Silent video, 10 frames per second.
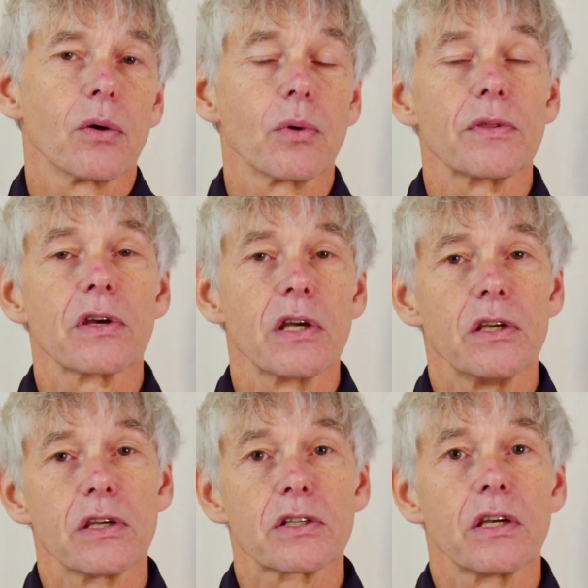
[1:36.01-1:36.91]
what the
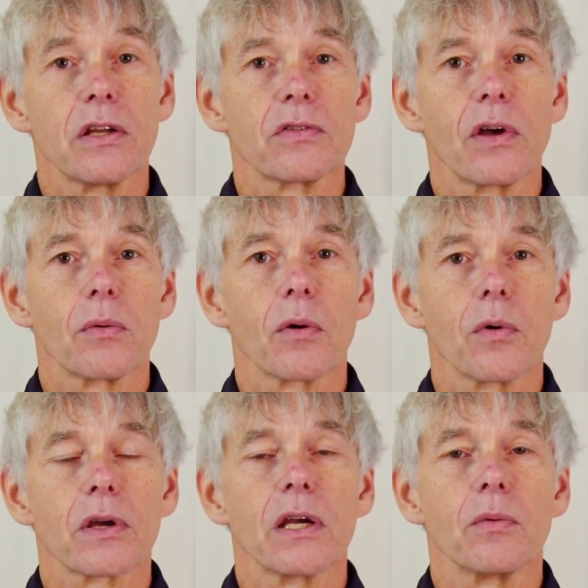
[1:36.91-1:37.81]
condition is that we're
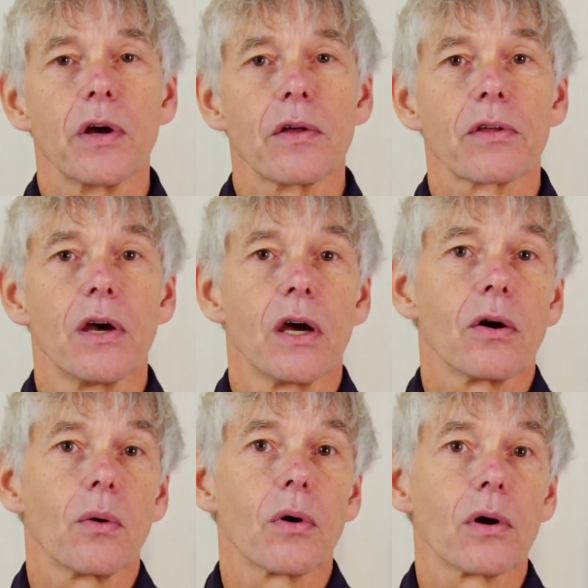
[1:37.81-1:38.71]
working with
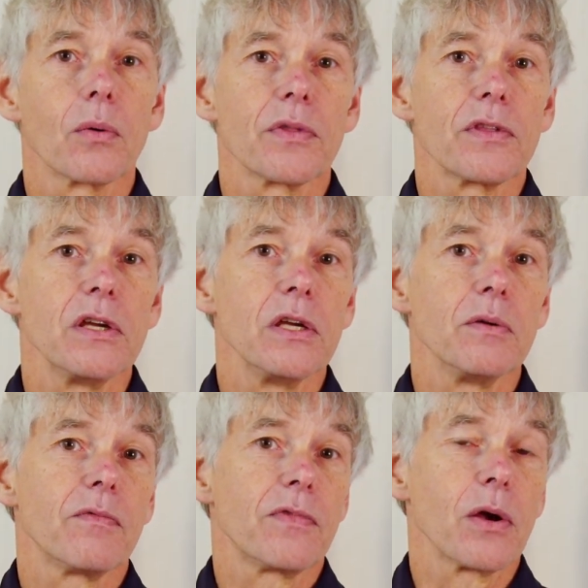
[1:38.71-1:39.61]
or what the
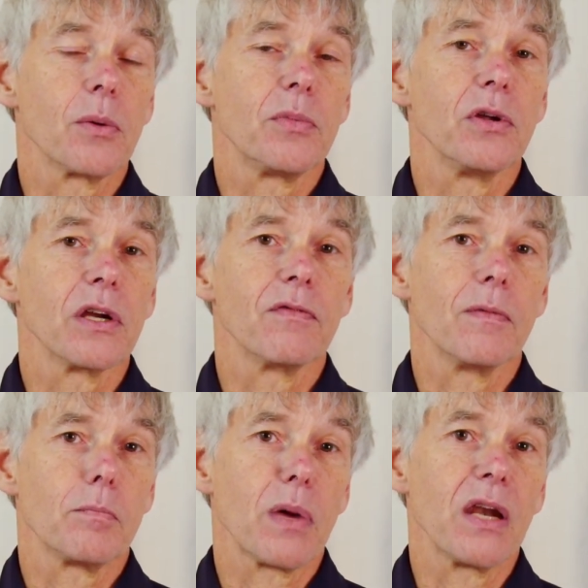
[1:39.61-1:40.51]
therapeutic
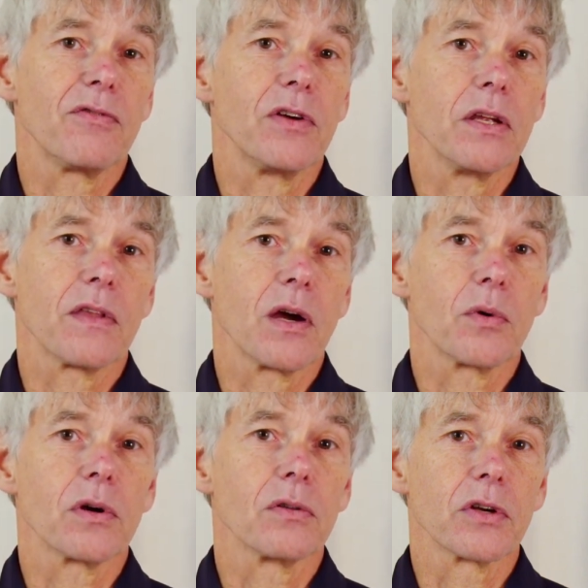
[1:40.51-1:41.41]
benefit that
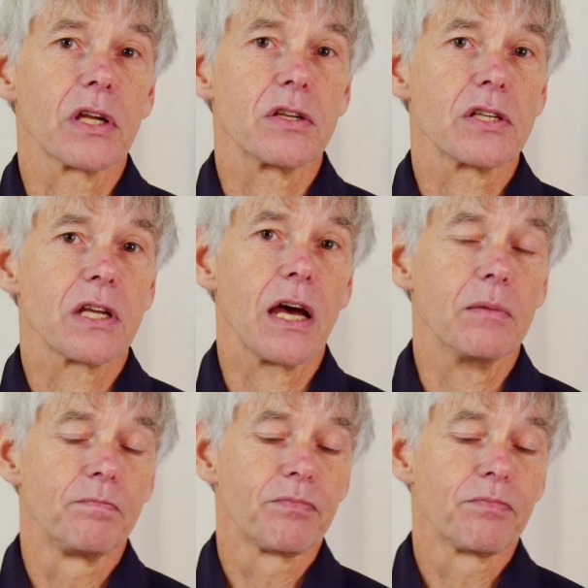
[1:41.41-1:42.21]
we're looking to get.